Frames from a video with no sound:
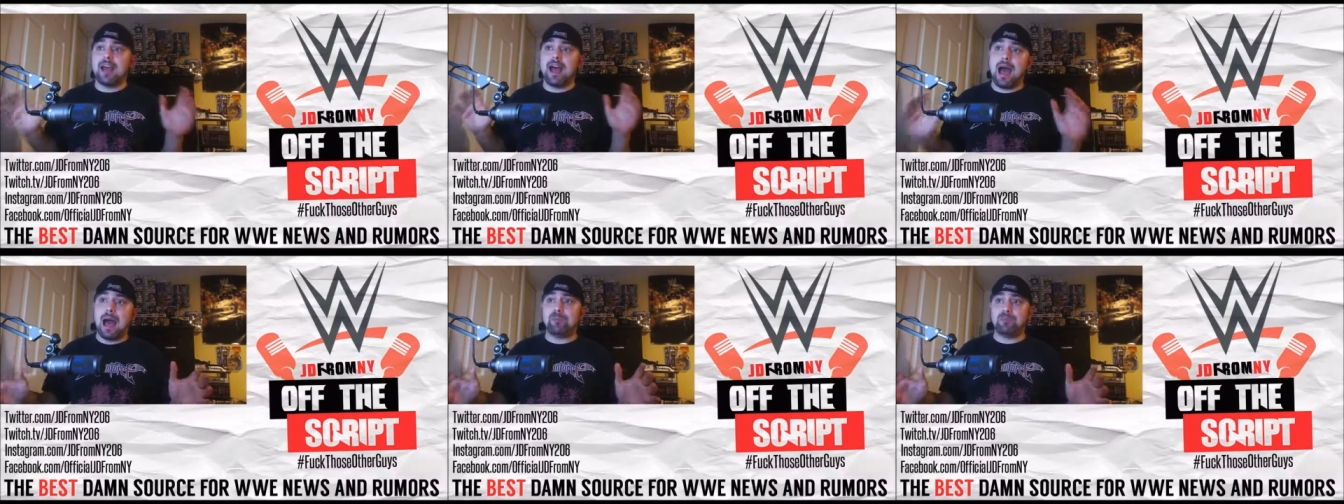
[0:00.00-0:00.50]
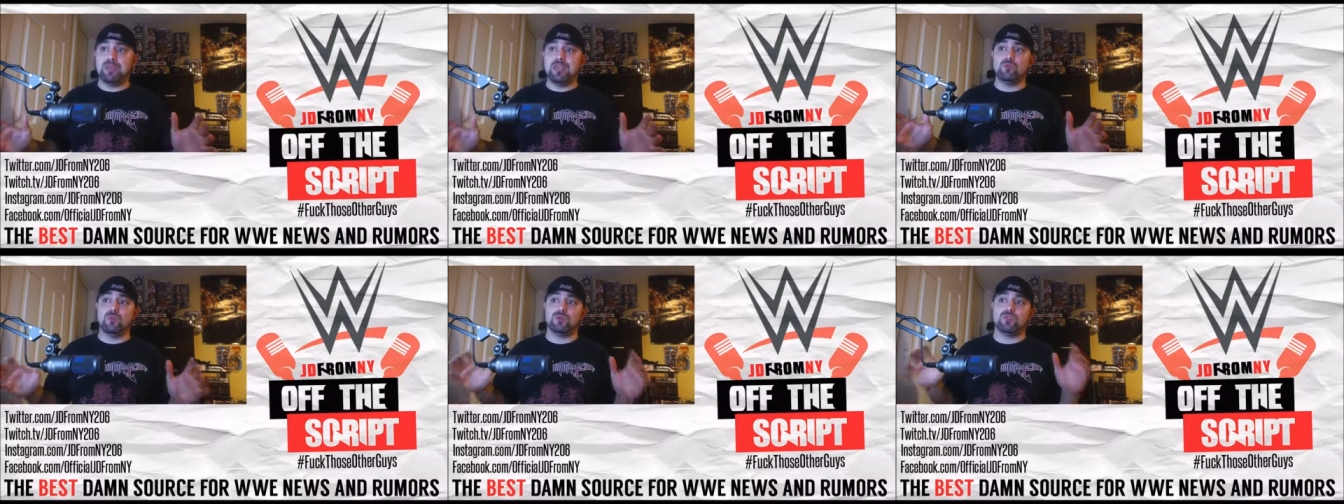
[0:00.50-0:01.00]

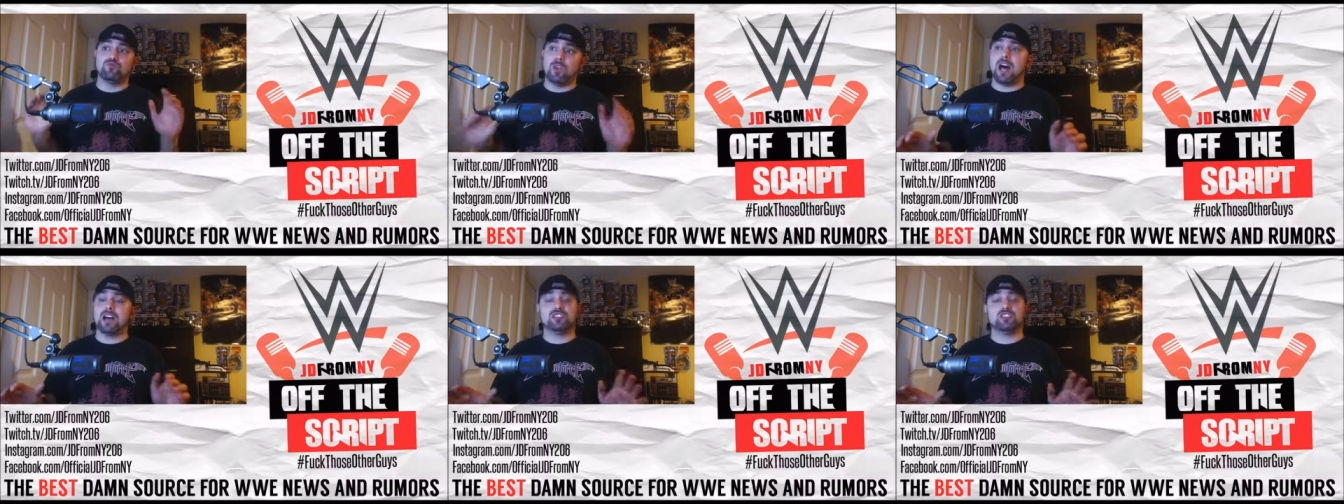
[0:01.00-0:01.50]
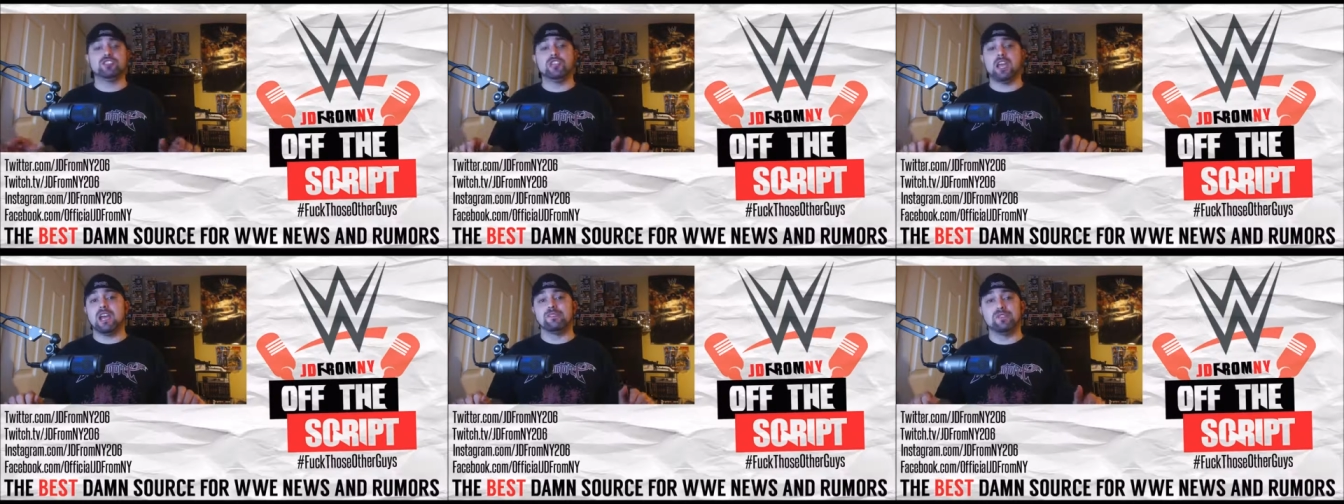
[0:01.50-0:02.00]
happy with the rosters
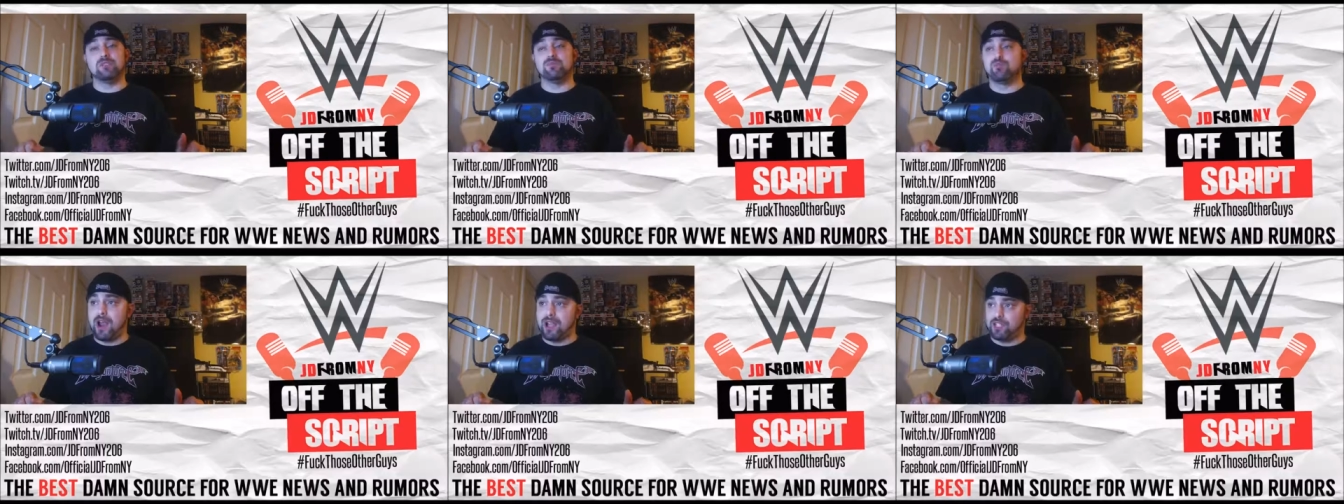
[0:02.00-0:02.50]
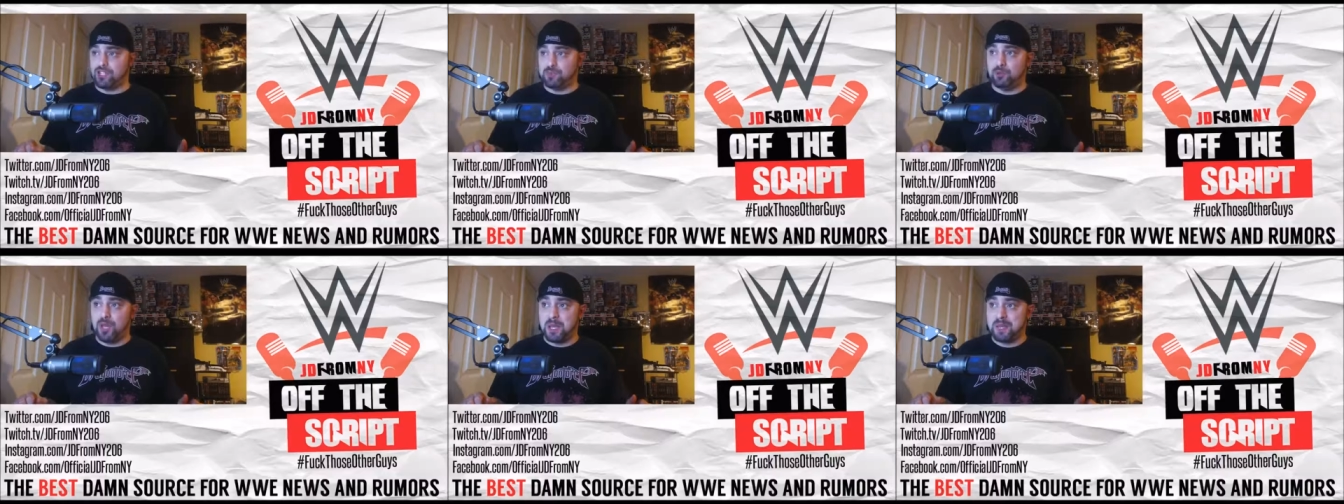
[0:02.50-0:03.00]
after the brand
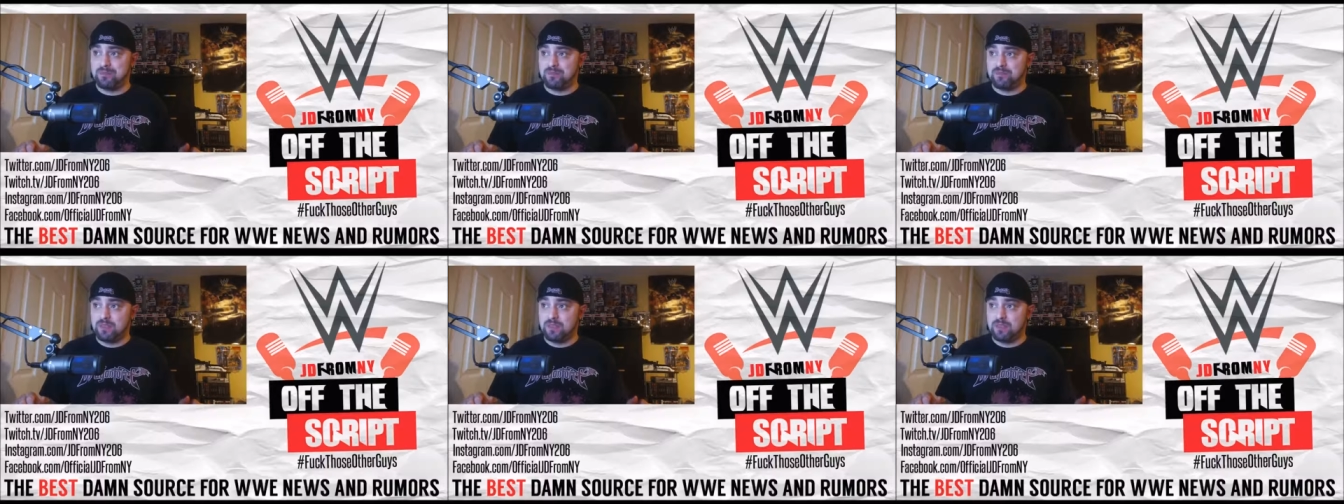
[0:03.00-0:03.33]
split.